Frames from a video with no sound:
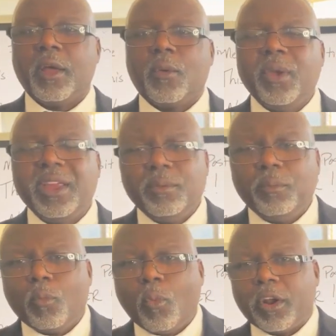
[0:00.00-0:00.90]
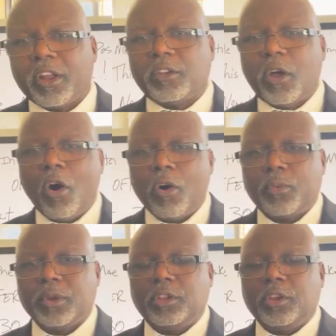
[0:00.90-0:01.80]
We want to talk
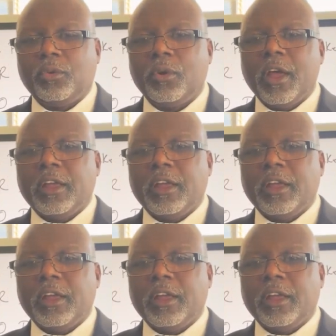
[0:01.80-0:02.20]
with you